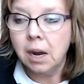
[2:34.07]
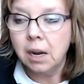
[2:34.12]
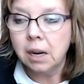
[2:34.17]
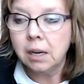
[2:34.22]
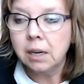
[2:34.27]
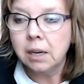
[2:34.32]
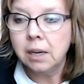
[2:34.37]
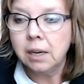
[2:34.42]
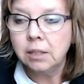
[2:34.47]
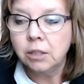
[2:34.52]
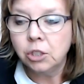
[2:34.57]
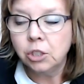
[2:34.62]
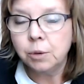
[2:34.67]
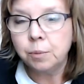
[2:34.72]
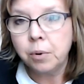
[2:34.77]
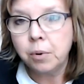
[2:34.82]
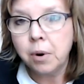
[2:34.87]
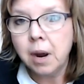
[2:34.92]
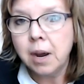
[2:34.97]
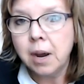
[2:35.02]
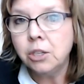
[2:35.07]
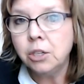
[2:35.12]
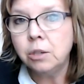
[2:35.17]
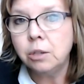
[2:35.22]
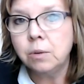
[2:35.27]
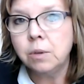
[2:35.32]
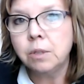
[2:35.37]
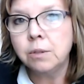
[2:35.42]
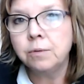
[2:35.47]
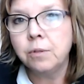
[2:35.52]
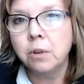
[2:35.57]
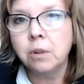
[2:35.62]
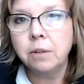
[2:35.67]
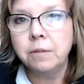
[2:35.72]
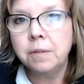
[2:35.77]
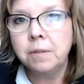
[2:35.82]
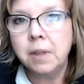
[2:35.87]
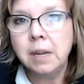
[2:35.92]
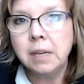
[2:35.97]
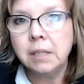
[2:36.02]
can surprise you. It's full of
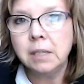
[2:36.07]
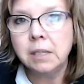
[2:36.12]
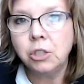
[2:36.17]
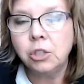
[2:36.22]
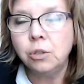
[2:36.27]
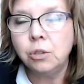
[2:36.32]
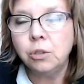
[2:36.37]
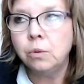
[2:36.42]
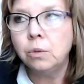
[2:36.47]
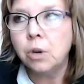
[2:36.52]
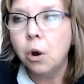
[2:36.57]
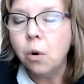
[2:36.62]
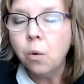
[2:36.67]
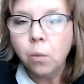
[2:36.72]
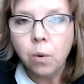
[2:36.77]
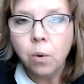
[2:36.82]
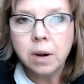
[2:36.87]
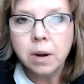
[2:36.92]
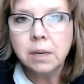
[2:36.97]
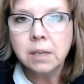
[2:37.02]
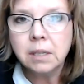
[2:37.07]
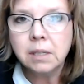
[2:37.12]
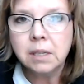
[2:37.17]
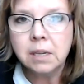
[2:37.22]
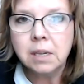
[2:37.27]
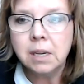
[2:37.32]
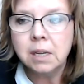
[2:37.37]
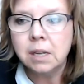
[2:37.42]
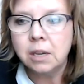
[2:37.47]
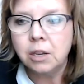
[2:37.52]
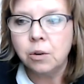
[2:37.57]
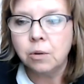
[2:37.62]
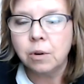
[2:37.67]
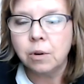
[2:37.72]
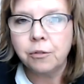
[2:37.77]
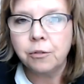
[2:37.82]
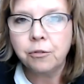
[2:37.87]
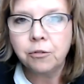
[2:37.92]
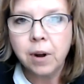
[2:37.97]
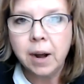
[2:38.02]
things that you don't want to see, that you're
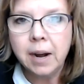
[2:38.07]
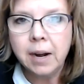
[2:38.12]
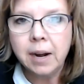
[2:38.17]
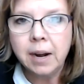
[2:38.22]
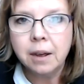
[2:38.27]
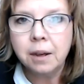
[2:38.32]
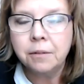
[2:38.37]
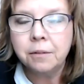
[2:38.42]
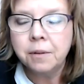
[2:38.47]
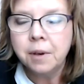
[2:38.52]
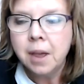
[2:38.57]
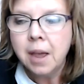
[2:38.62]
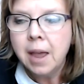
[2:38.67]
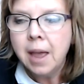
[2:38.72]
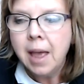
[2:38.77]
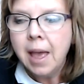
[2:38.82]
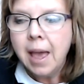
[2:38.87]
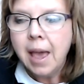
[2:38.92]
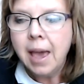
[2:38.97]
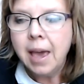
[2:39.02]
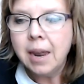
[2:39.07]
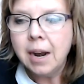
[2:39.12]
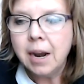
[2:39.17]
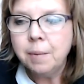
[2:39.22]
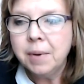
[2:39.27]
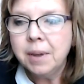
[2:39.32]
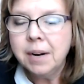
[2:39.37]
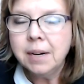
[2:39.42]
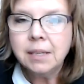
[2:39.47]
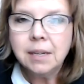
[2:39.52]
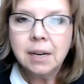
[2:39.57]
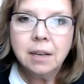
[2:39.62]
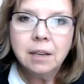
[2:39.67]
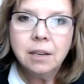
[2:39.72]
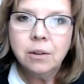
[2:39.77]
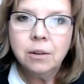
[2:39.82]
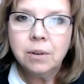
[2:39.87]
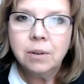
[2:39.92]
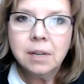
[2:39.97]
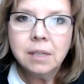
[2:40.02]
afraid of. And I'm going to tell
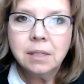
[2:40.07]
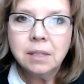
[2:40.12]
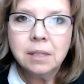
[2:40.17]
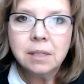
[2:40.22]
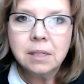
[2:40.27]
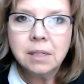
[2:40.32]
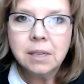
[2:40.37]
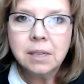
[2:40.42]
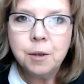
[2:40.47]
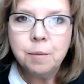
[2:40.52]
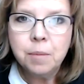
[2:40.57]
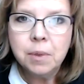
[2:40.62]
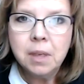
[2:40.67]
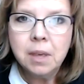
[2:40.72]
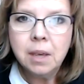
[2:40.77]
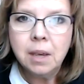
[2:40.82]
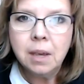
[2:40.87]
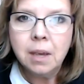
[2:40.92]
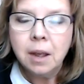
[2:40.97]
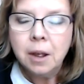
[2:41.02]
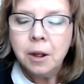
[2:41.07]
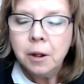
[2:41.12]
you, it is the same thing.